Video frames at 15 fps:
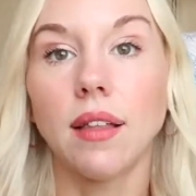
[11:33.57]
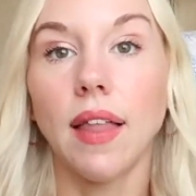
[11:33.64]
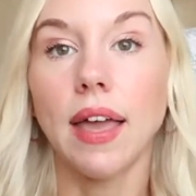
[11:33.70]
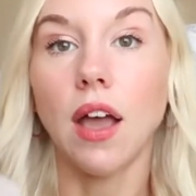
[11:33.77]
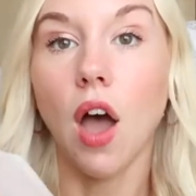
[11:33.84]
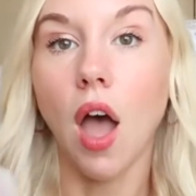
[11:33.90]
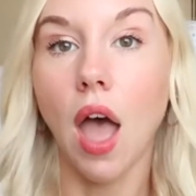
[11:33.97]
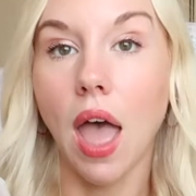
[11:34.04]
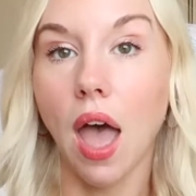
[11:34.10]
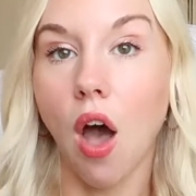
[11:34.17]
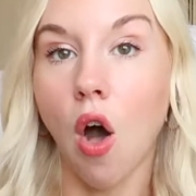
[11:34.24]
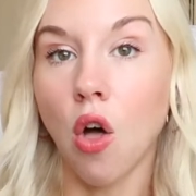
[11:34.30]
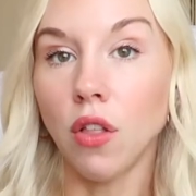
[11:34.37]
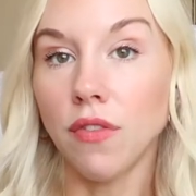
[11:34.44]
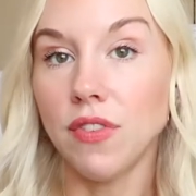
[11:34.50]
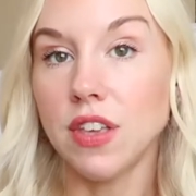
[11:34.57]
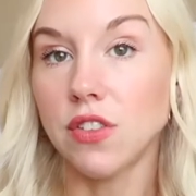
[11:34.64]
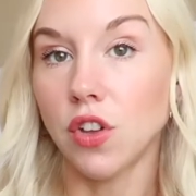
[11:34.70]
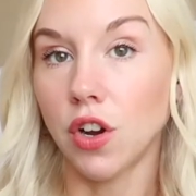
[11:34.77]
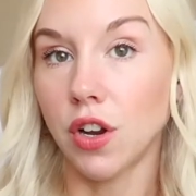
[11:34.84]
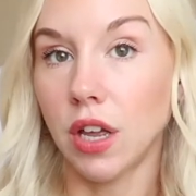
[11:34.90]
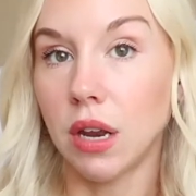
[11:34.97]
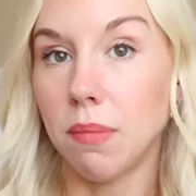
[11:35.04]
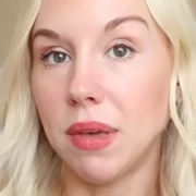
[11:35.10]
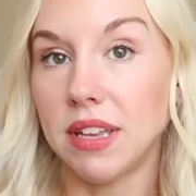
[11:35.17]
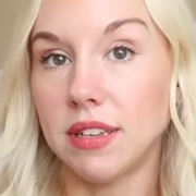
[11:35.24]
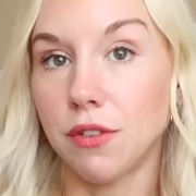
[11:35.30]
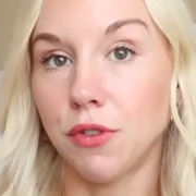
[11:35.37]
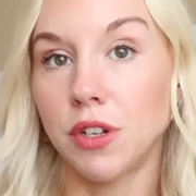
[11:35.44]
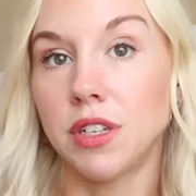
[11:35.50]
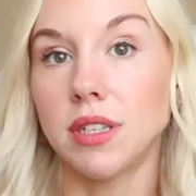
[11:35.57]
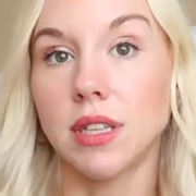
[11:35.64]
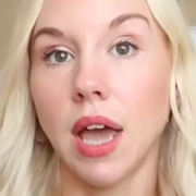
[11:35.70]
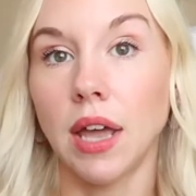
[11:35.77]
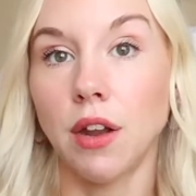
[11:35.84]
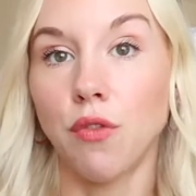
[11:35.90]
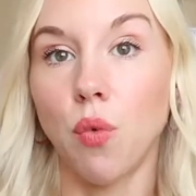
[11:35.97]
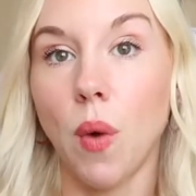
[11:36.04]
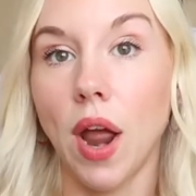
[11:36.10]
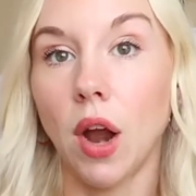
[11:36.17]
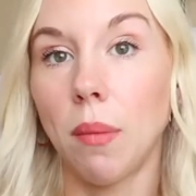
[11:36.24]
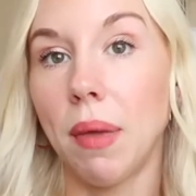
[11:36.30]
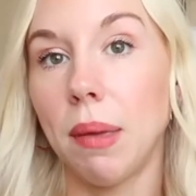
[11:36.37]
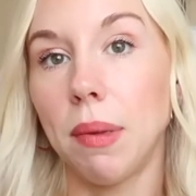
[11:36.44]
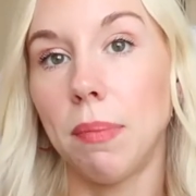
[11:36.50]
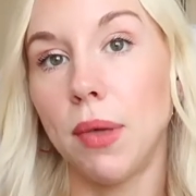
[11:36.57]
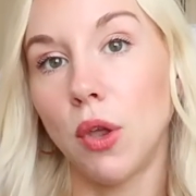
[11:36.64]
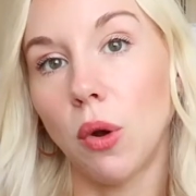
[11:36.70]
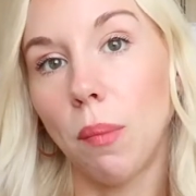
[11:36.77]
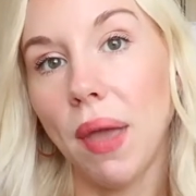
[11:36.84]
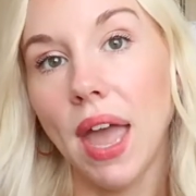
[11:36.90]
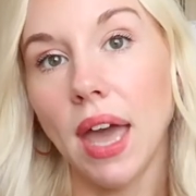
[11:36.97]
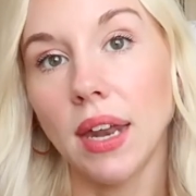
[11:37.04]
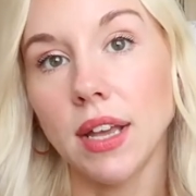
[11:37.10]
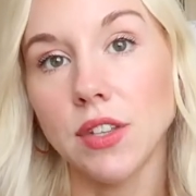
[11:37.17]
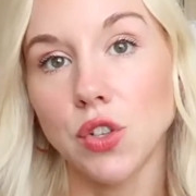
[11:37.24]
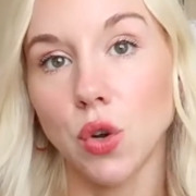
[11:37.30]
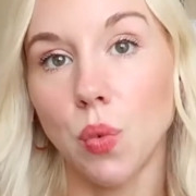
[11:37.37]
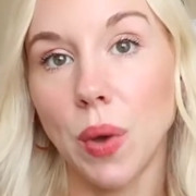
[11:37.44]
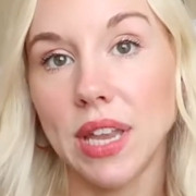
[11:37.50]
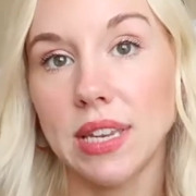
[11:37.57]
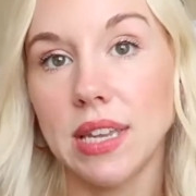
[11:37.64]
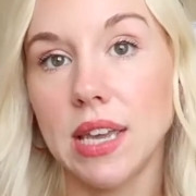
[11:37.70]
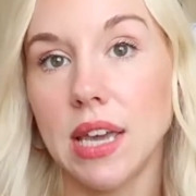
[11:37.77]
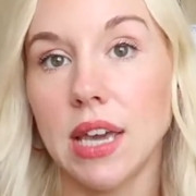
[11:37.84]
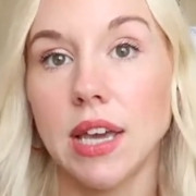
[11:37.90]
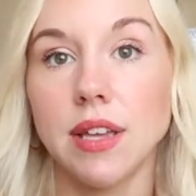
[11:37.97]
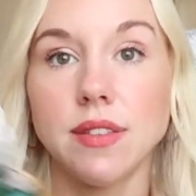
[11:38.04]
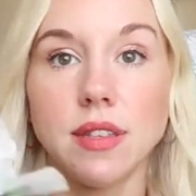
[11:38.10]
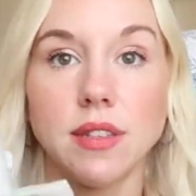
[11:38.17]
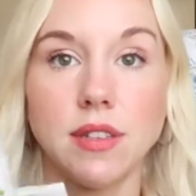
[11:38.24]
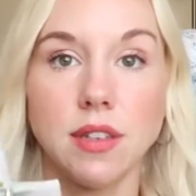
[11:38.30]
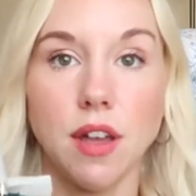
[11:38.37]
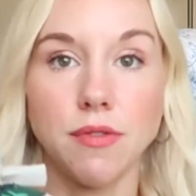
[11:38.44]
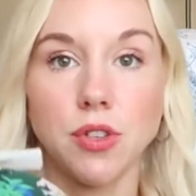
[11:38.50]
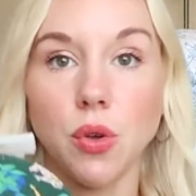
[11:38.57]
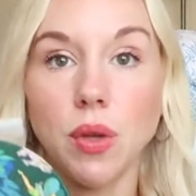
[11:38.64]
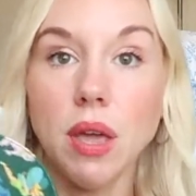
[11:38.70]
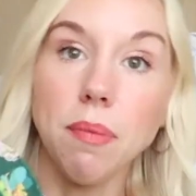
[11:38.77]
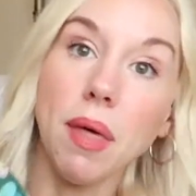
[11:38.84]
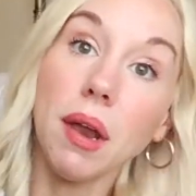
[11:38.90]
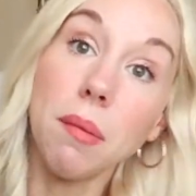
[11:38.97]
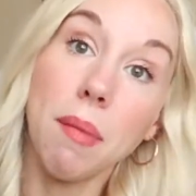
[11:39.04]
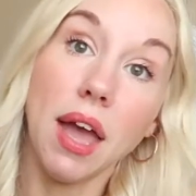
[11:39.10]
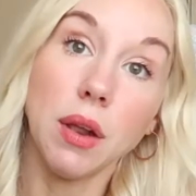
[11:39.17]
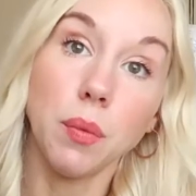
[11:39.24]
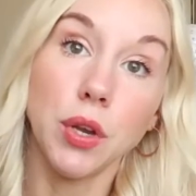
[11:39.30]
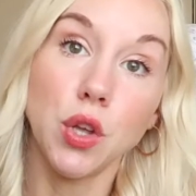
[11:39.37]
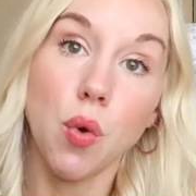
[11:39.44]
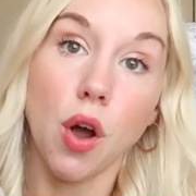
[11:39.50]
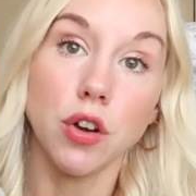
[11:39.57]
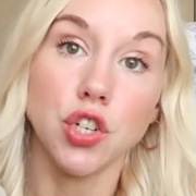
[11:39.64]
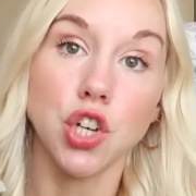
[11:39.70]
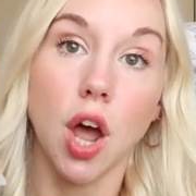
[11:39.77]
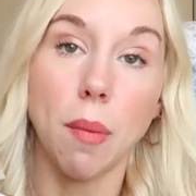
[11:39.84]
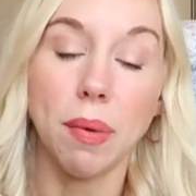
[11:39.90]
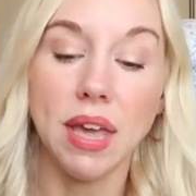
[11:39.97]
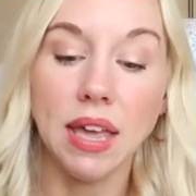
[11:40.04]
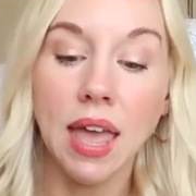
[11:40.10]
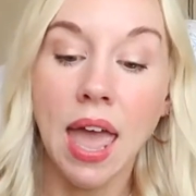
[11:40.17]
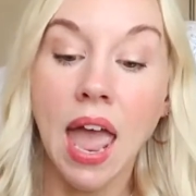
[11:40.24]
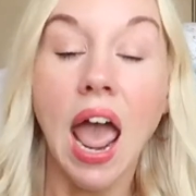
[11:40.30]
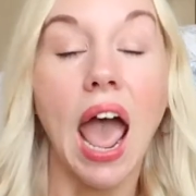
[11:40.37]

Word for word: Like all of these are gonna be a different design of where maybe Peter Pan is or Wendy is and stuff. So keep that in mind when you are shopping.